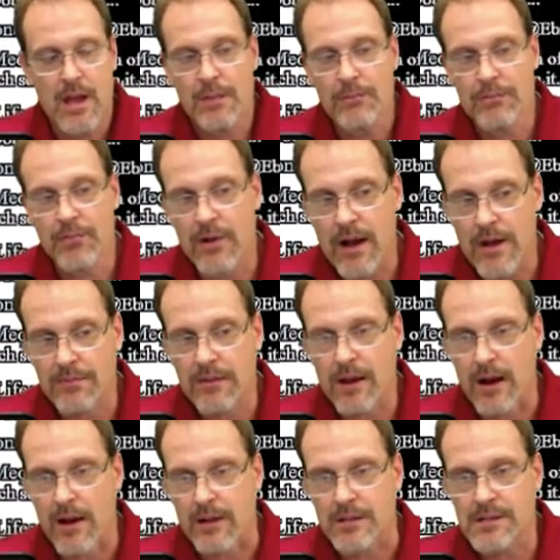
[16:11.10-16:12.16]
prop
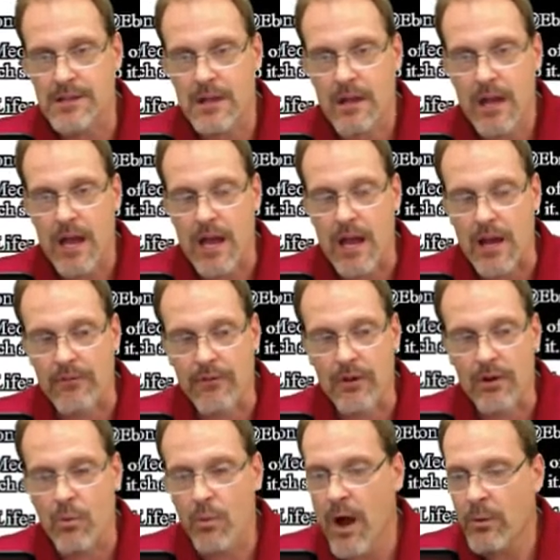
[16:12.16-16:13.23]
guards
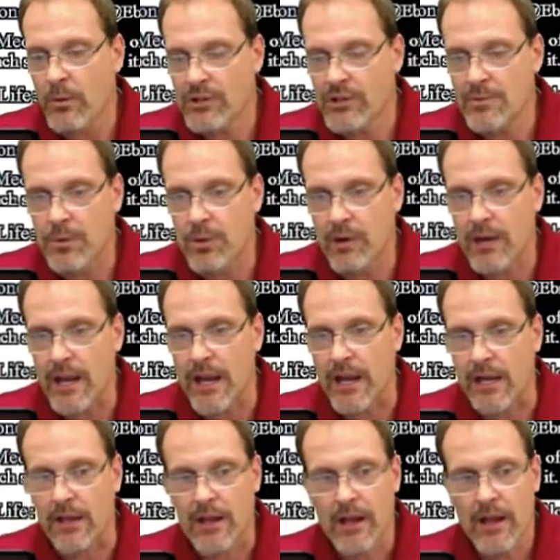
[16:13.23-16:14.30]
ever. Why would you put
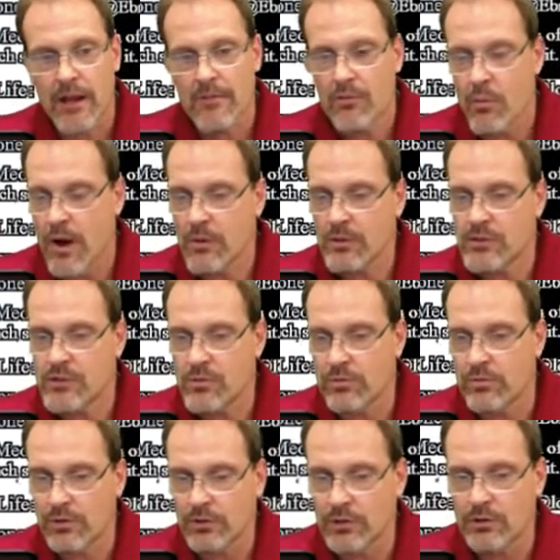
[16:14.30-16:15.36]
a why would
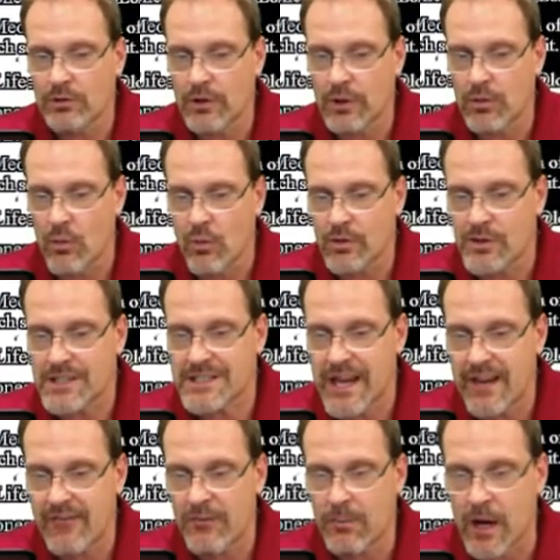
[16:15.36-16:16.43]
you
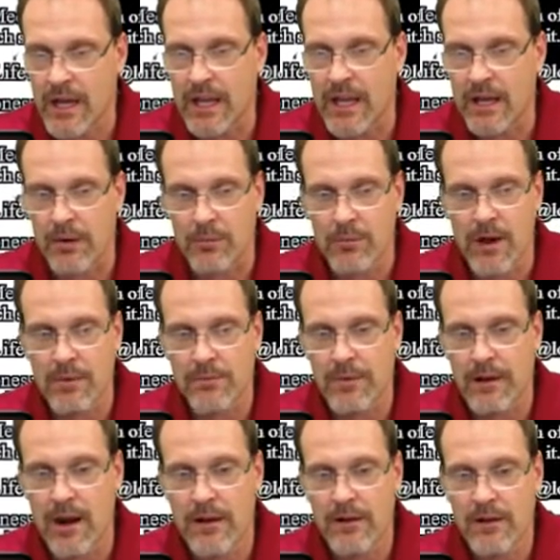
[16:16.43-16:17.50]
save money on a prop
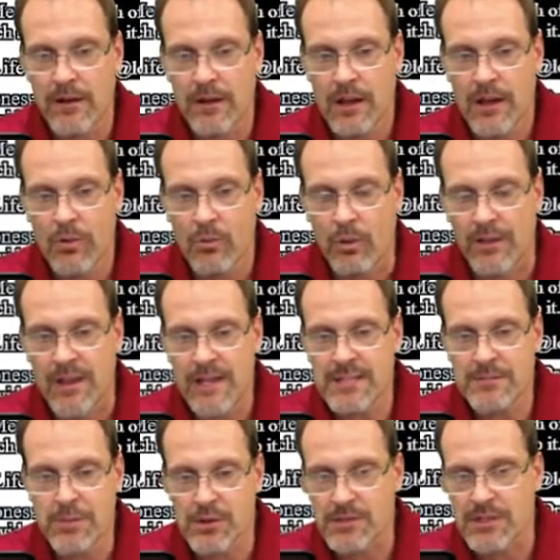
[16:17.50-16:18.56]
guard when that's
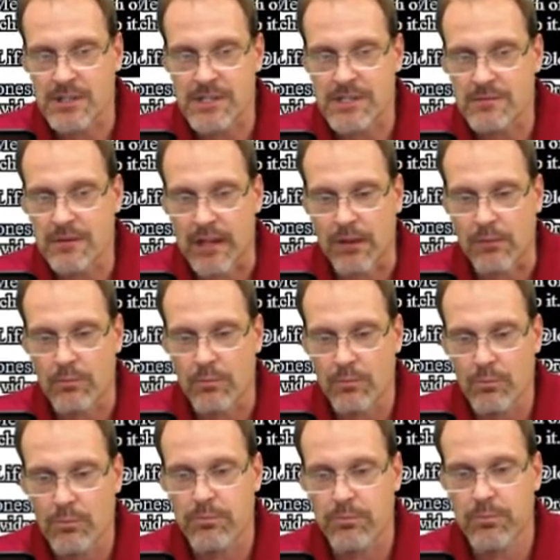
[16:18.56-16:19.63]
supposed to like
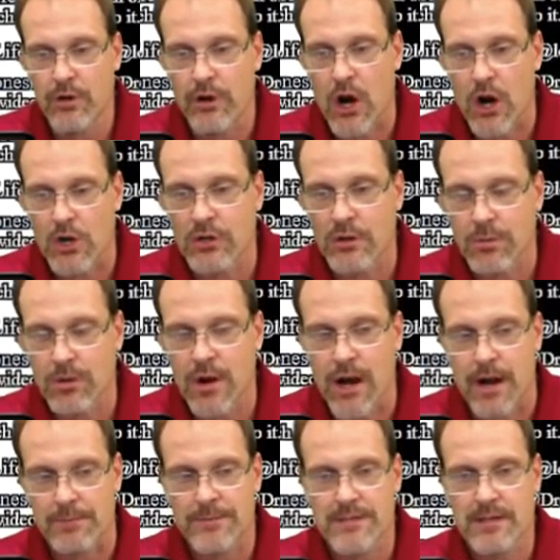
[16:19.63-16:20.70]
guard your
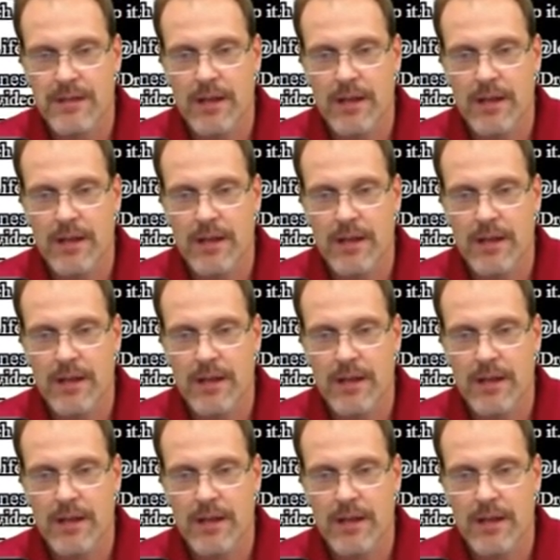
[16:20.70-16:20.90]
props?